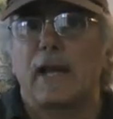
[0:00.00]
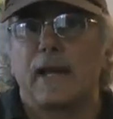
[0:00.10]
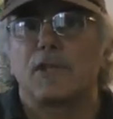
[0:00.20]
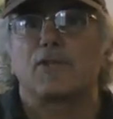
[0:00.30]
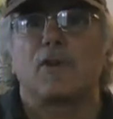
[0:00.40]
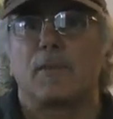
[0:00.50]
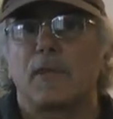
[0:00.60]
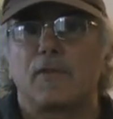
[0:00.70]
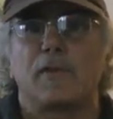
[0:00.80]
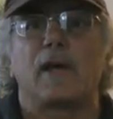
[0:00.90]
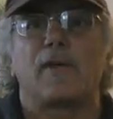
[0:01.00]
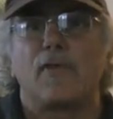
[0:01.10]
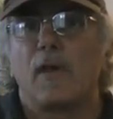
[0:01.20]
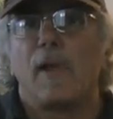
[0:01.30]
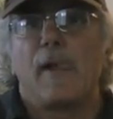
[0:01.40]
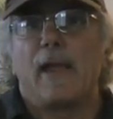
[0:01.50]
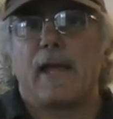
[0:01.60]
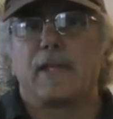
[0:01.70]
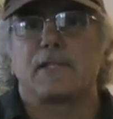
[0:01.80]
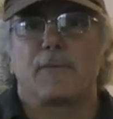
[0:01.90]
kind of strumming stuff,
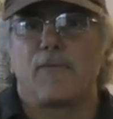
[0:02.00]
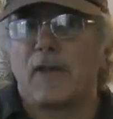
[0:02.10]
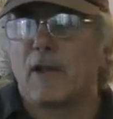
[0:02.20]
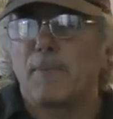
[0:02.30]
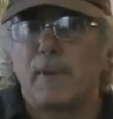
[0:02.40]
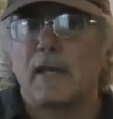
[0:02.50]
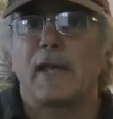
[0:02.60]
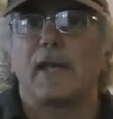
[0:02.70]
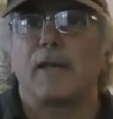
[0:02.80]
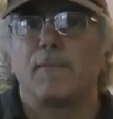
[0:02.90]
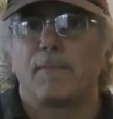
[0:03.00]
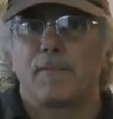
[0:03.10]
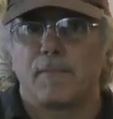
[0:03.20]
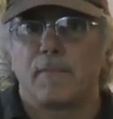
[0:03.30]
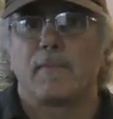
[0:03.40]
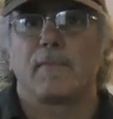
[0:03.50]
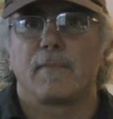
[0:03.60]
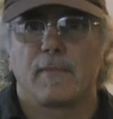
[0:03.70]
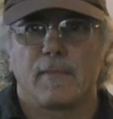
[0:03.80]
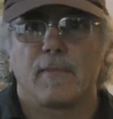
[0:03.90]
and some finger picking,
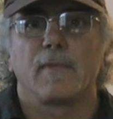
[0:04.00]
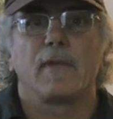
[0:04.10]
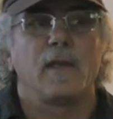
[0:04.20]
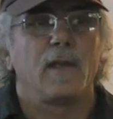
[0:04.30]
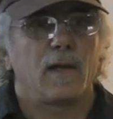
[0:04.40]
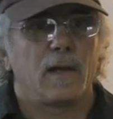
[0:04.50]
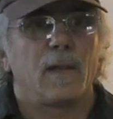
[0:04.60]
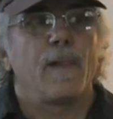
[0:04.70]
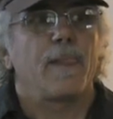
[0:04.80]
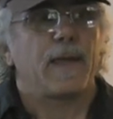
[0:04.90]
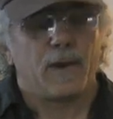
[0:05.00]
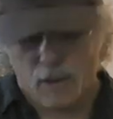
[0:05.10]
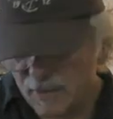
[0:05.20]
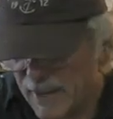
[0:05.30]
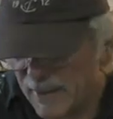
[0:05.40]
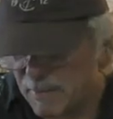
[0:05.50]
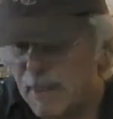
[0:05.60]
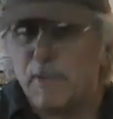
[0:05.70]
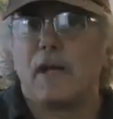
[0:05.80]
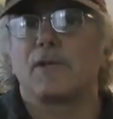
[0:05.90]
and all that. And
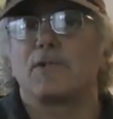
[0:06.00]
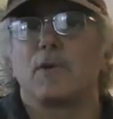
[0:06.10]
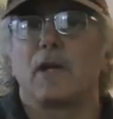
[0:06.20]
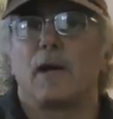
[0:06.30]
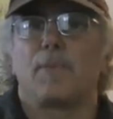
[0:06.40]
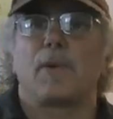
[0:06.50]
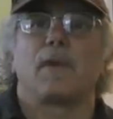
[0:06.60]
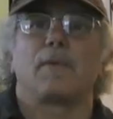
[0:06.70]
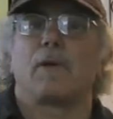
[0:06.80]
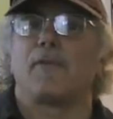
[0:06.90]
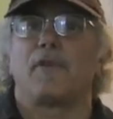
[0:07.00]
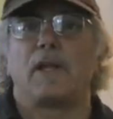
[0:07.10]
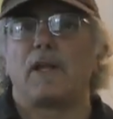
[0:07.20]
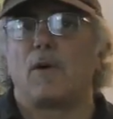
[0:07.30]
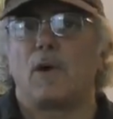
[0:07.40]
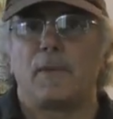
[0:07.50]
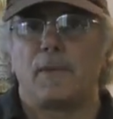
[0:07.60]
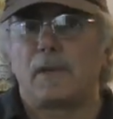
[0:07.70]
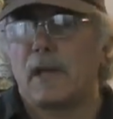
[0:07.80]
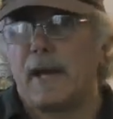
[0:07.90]
maybe I'll do a video
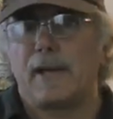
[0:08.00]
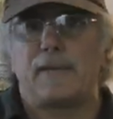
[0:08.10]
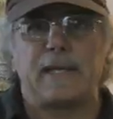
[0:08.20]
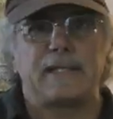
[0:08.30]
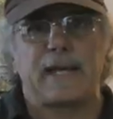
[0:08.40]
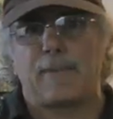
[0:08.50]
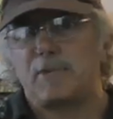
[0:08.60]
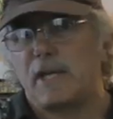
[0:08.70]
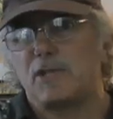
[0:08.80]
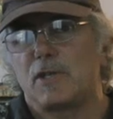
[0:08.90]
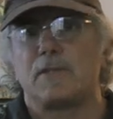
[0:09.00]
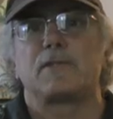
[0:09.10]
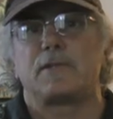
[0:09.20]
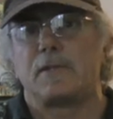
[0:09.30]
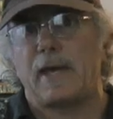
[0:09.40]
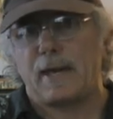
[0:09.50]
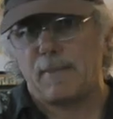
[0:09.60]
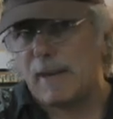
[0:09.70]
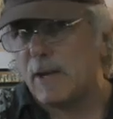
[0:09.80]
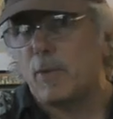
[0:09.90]
on kind of the adaptations that I
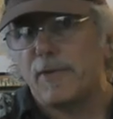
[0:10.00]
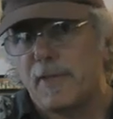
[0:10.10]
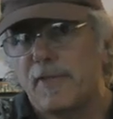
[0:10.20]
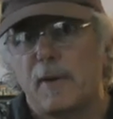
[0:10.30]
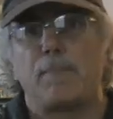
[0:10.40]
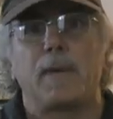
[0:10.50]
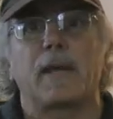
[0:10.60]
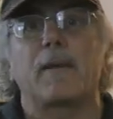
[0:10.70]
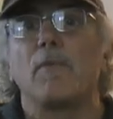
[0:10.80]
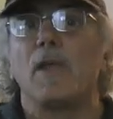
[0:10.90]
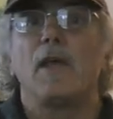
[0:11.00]
make with the thumb pick.